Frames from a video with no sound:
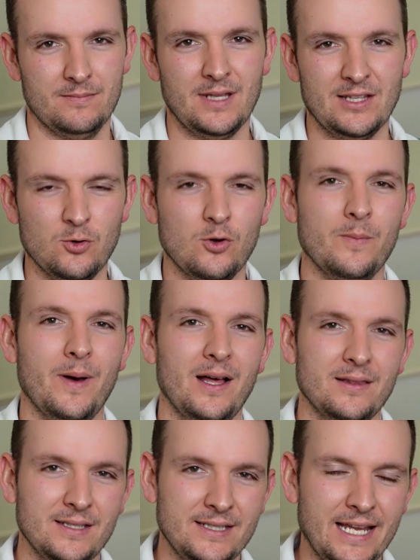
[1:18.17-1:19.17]
They talk
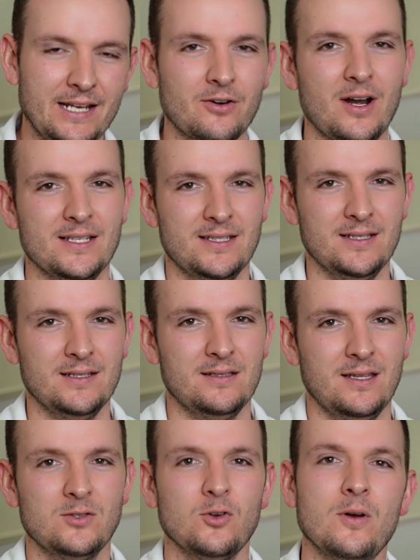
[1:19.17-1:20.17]
about the debt crisis,
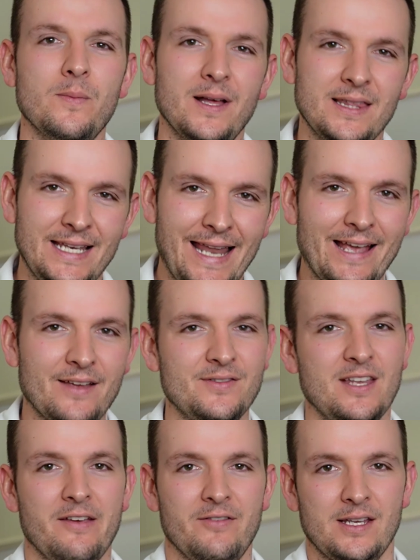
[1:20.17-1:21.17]
they talk about the lack of
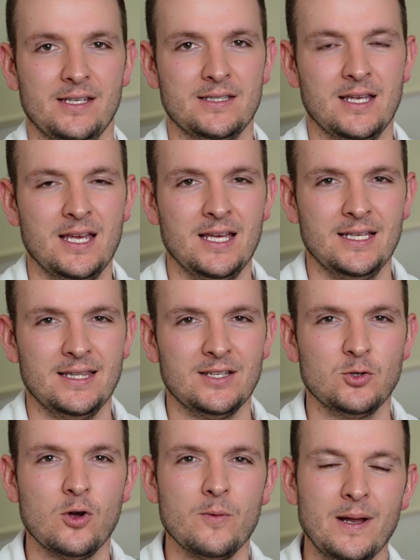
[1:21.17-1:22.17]
savings, they
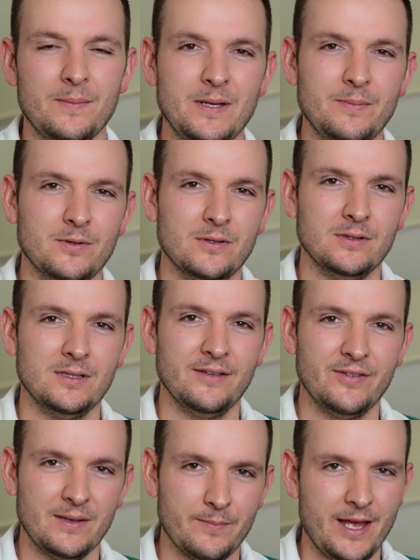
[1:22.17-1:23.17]
talk about people
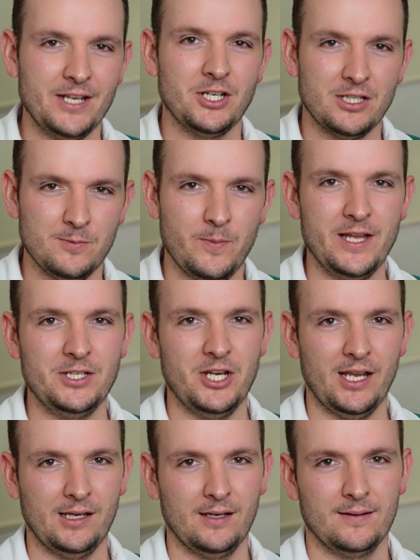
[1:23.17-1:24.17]
living paycheck to
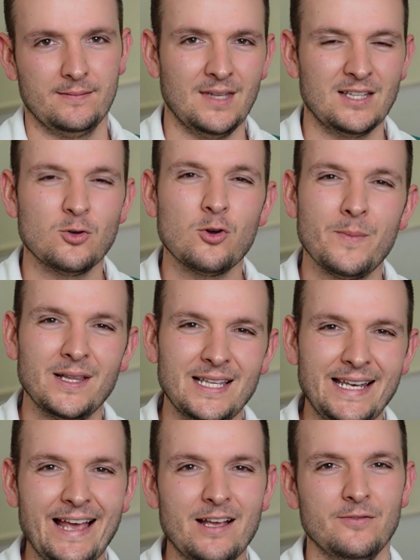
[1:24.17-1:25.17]
paycheck, they talk about the
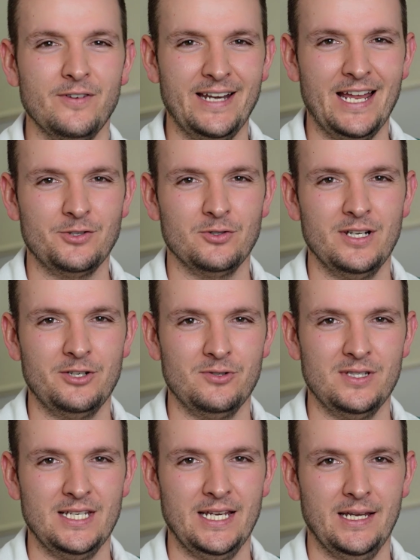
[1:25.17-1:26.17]
lack of financial
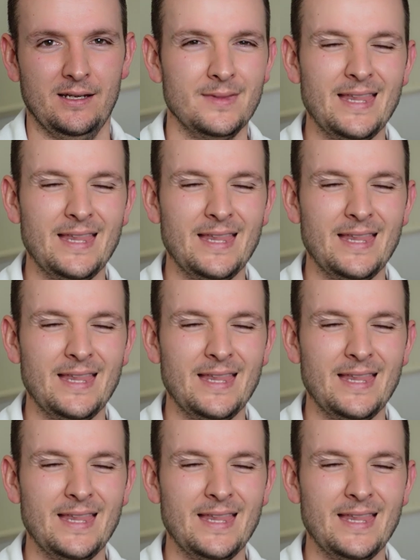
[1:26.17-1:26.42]
literacy.